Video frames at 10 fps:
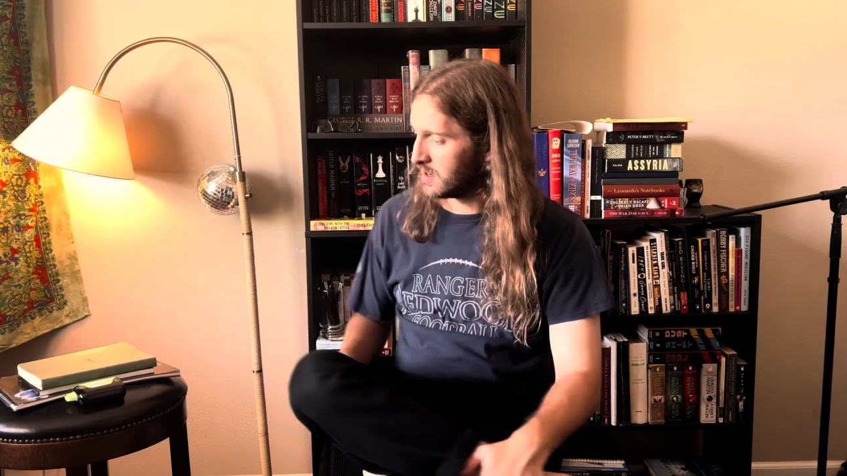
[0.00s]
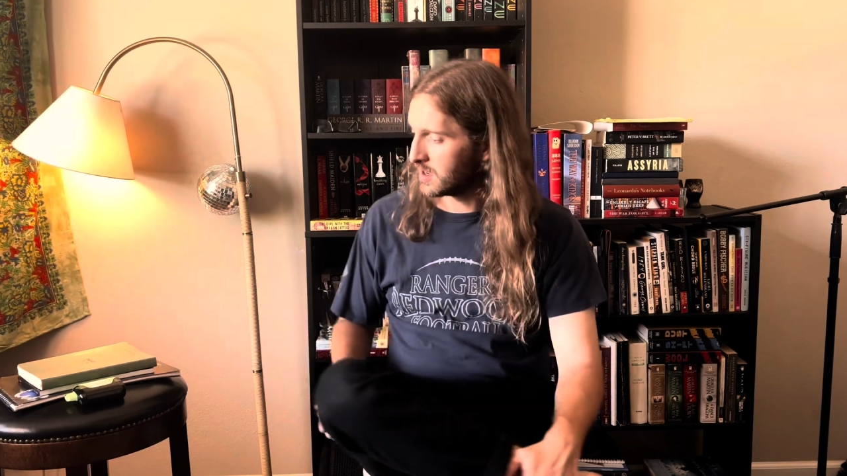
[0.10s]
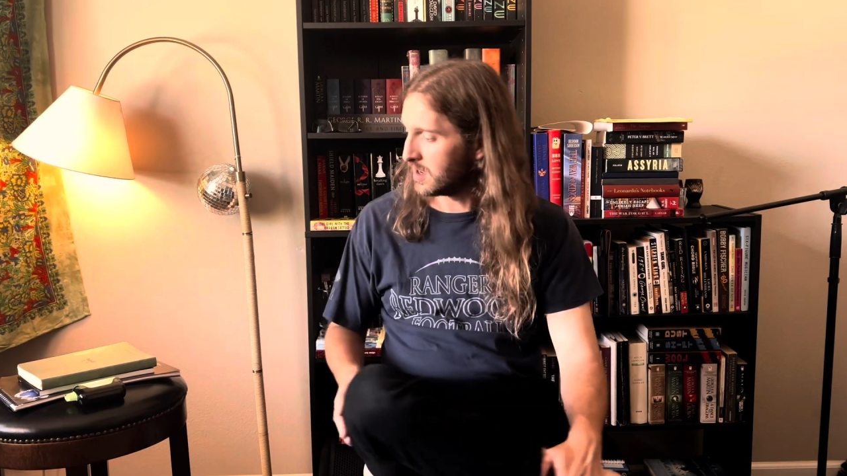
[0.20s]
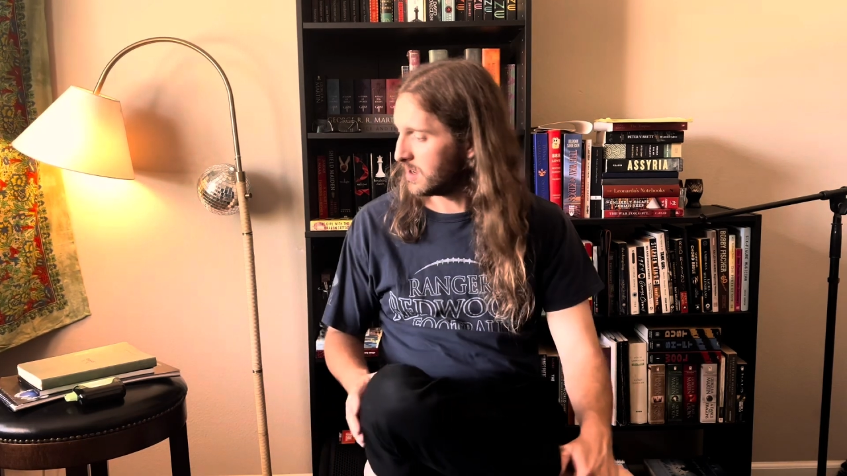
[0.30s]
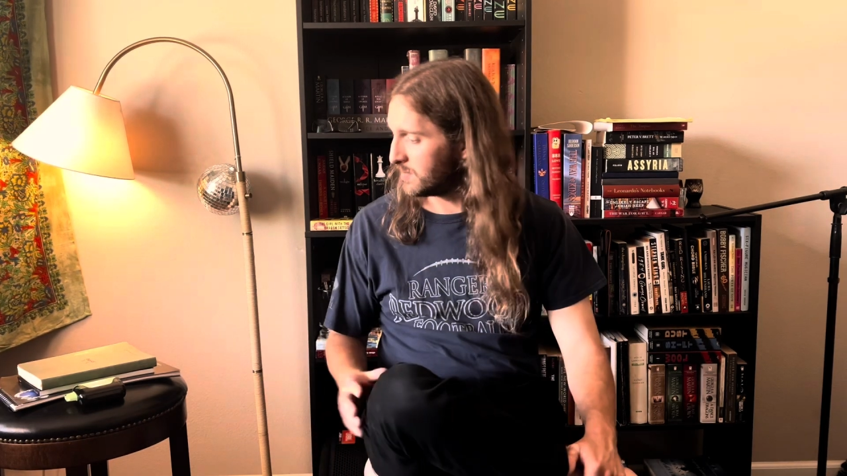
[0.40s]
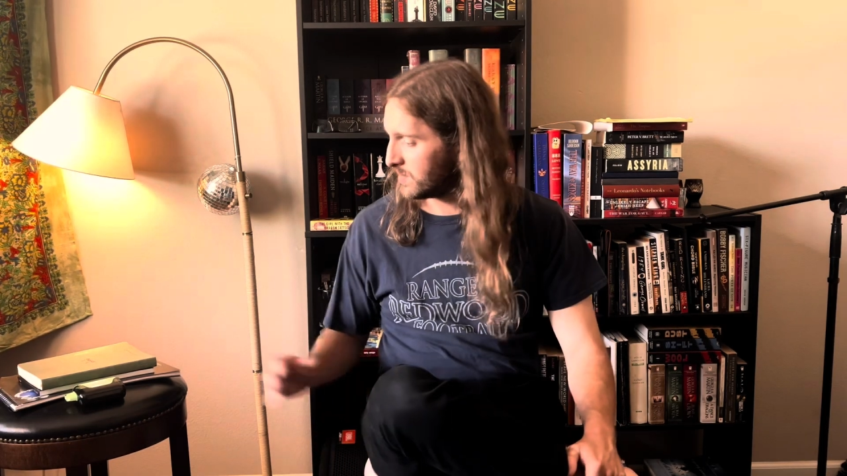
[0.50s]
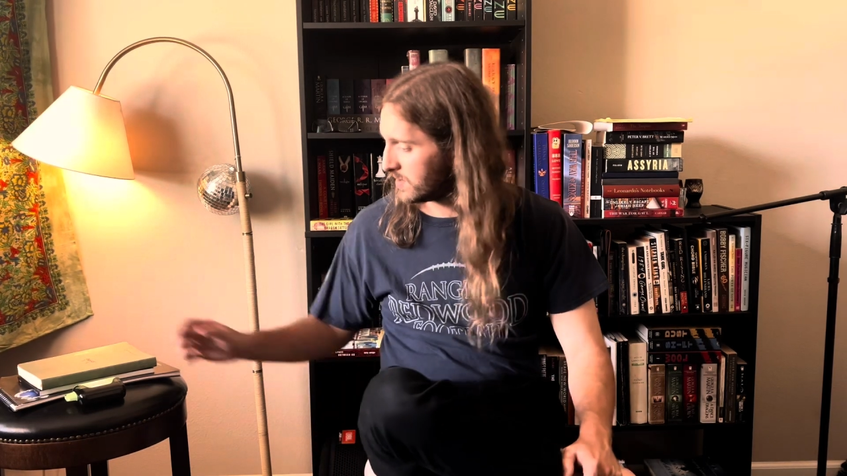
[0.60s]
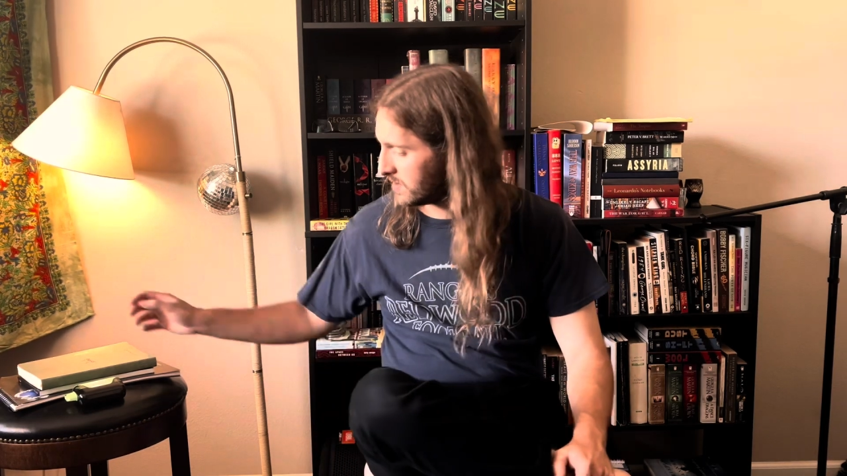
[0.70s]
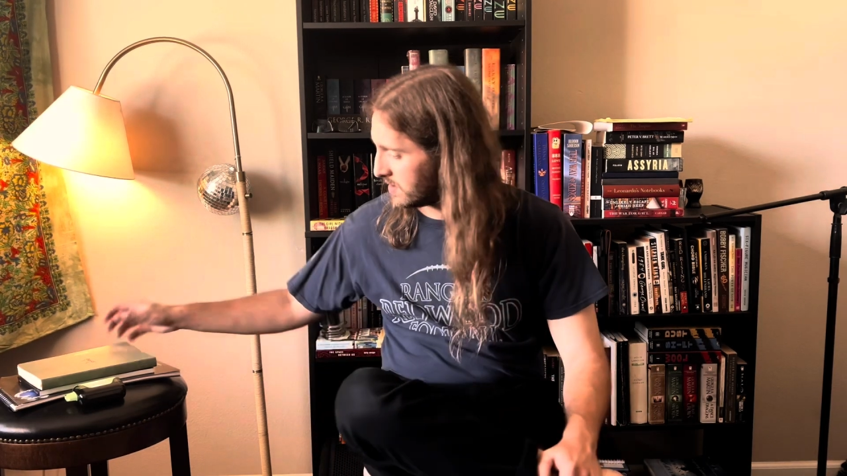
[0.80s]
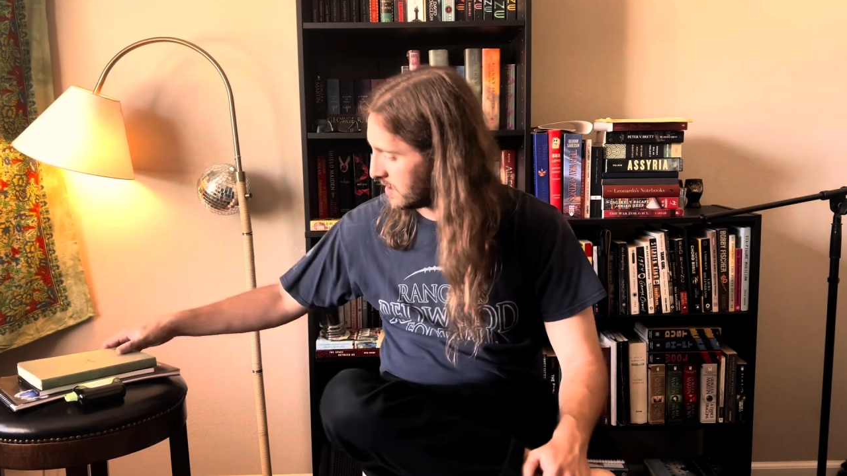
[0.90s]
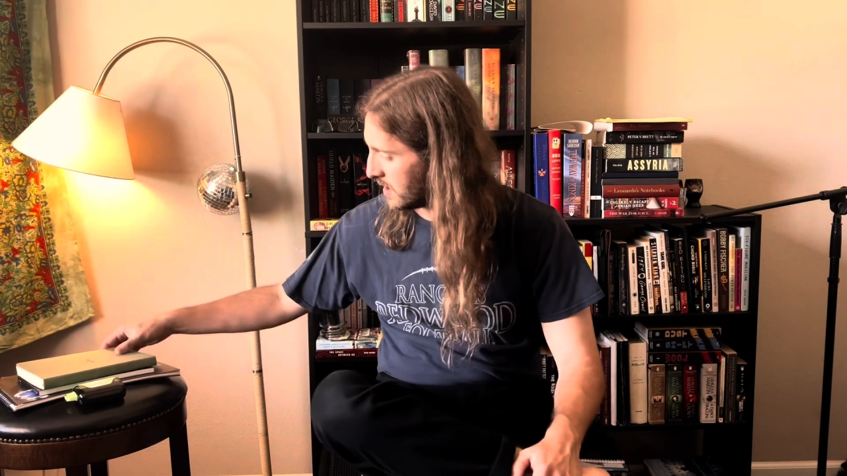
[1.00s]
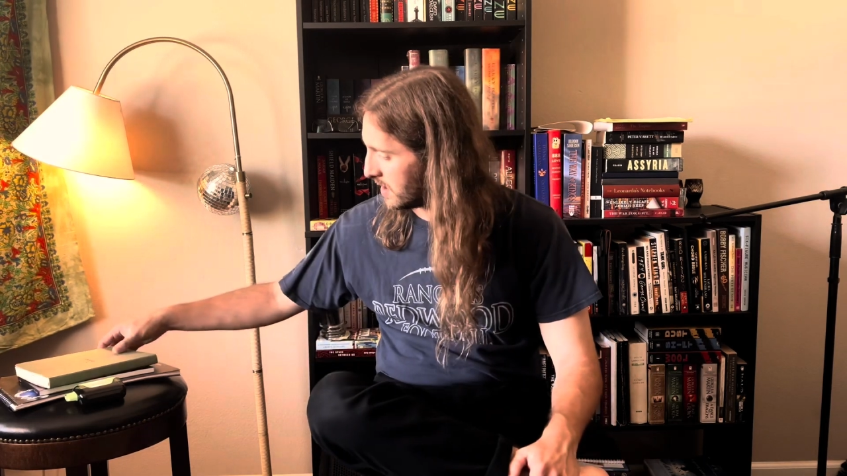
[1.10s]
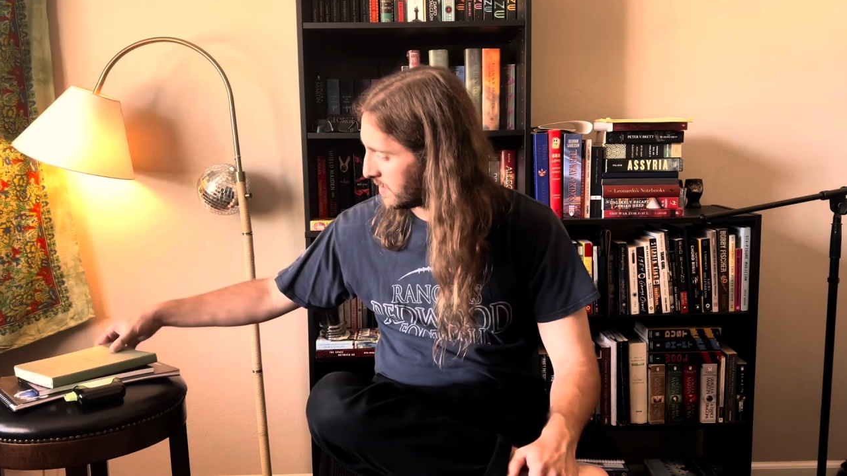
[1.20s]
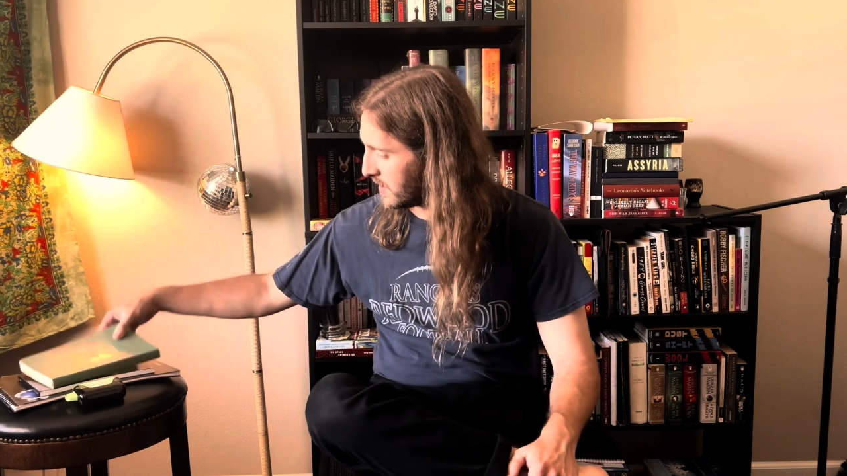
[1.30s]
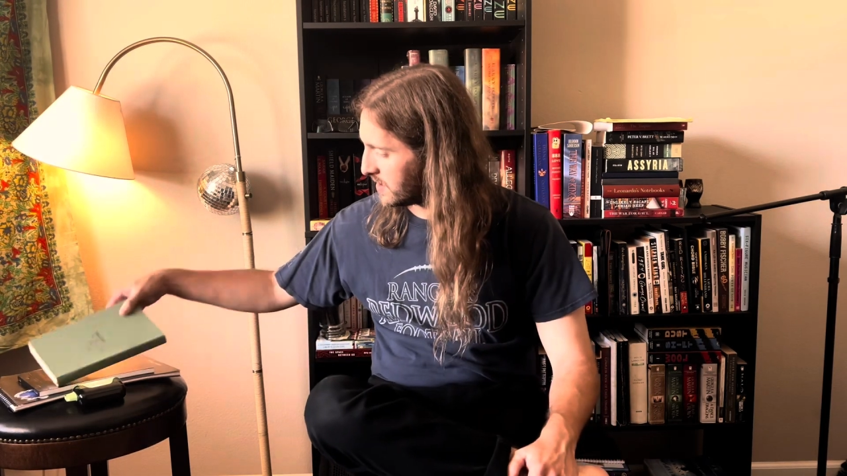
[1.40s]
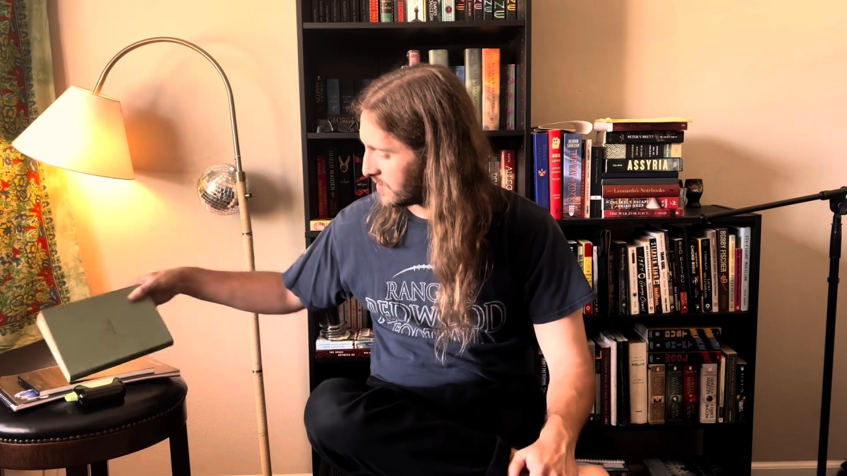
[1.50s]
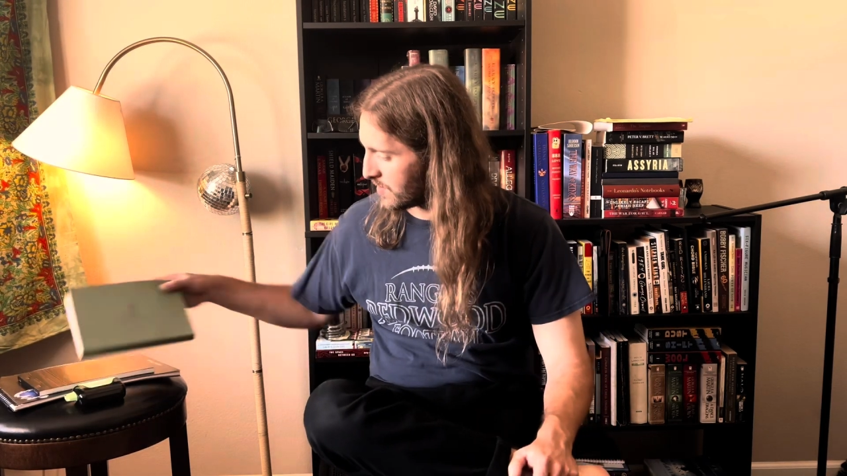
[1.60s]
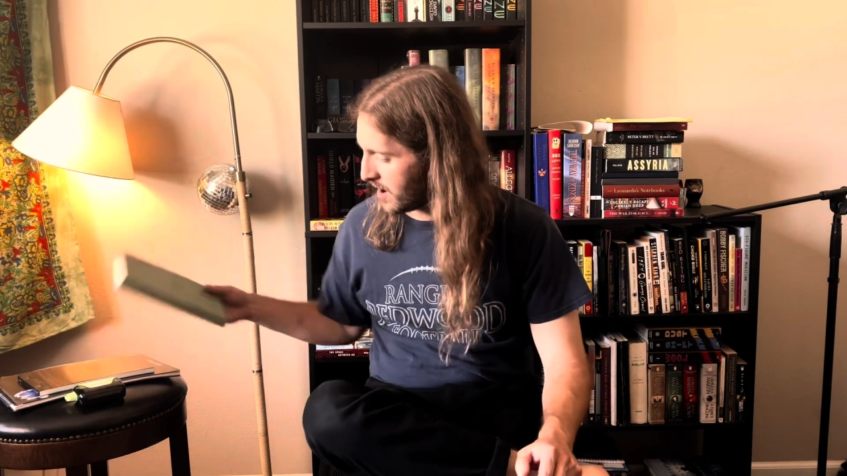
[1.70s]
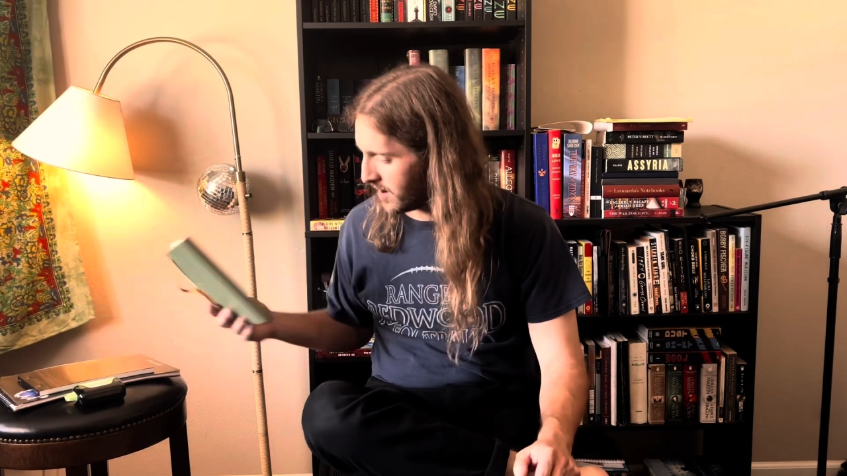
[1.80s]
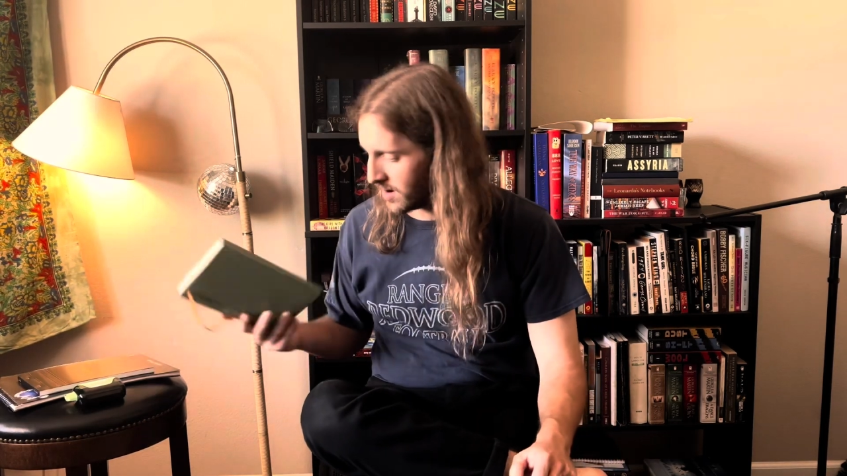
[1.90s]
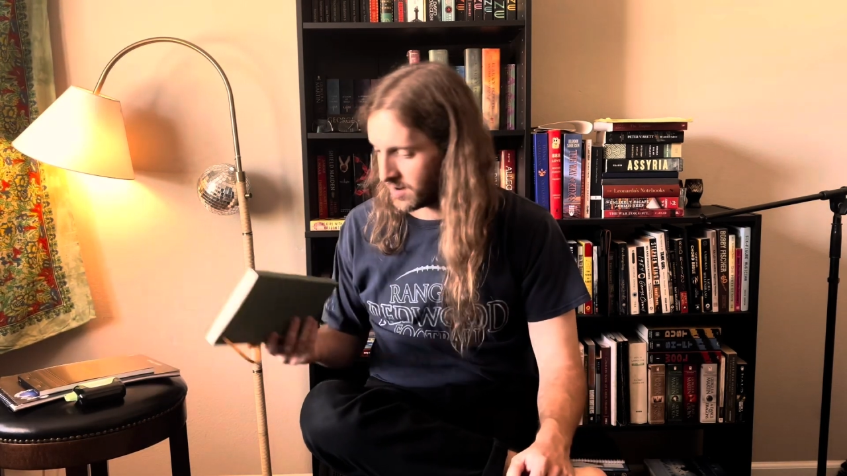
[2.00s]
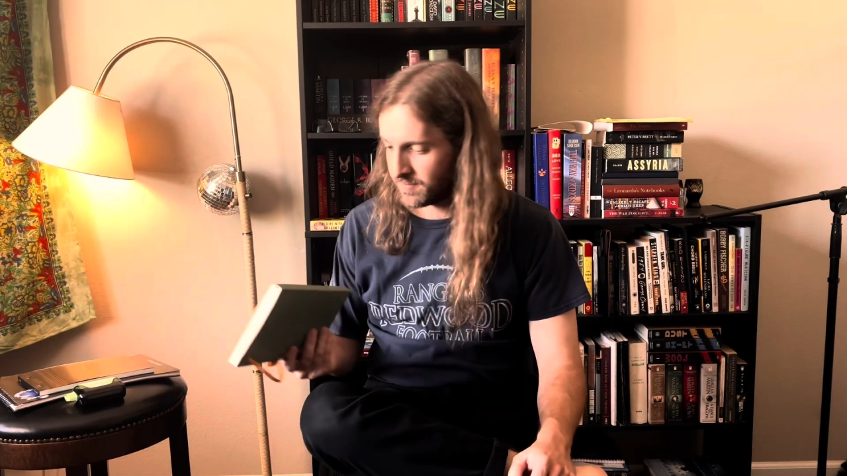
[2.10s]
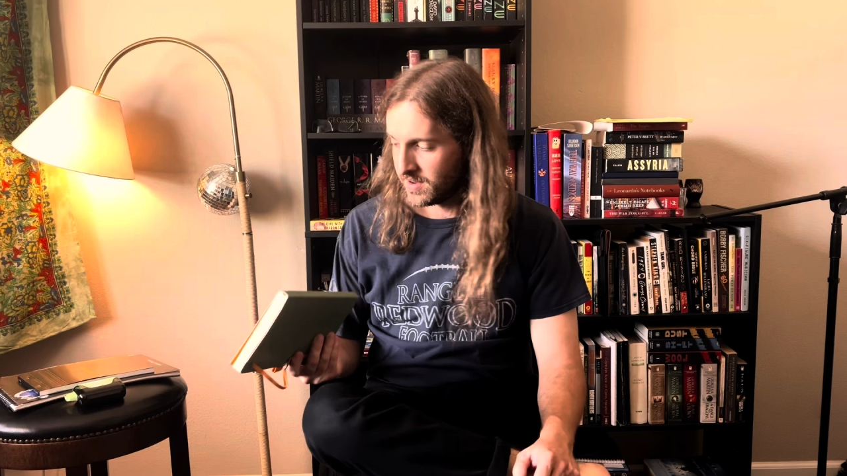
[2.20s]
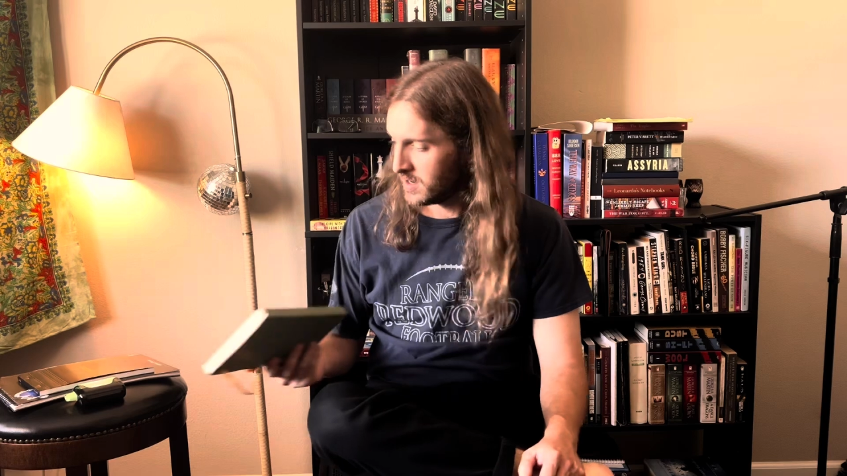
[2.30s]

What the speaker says: comes things to write on.